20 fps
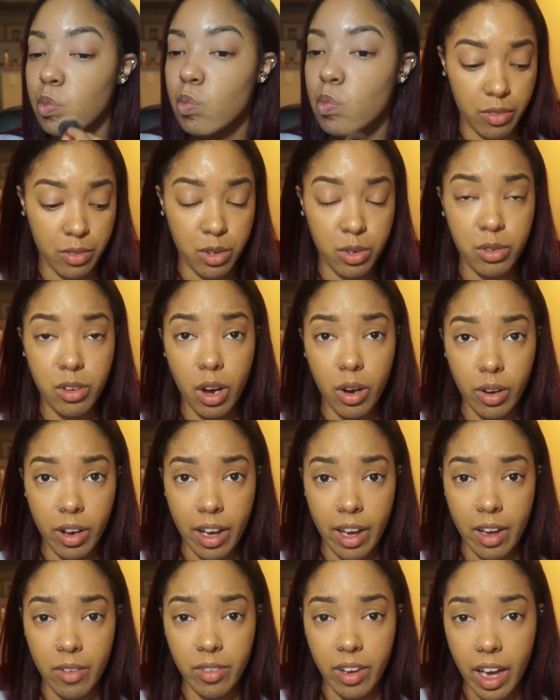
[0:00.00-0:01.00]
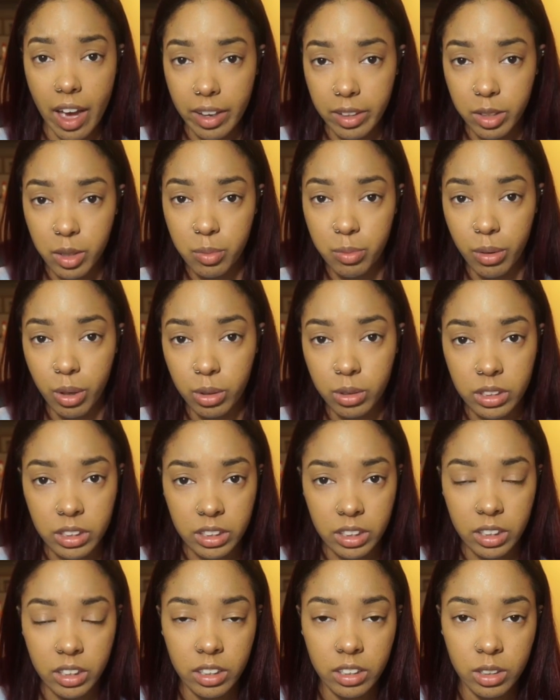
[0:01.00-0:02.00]
If you don't have acne prone
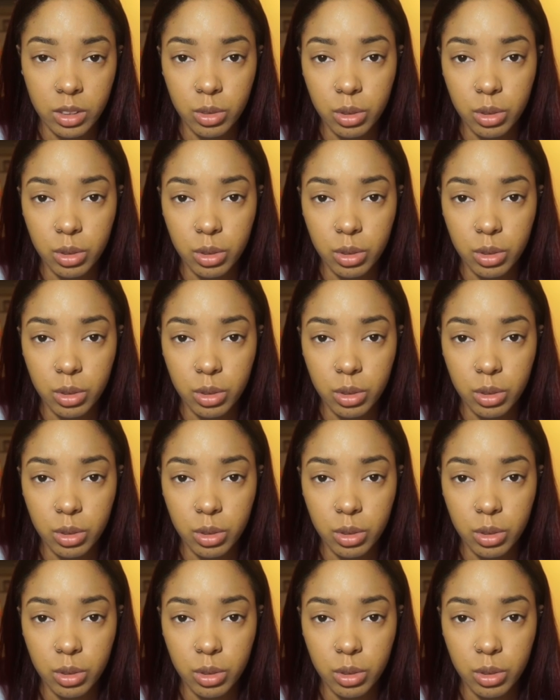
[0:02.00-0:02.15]
skin,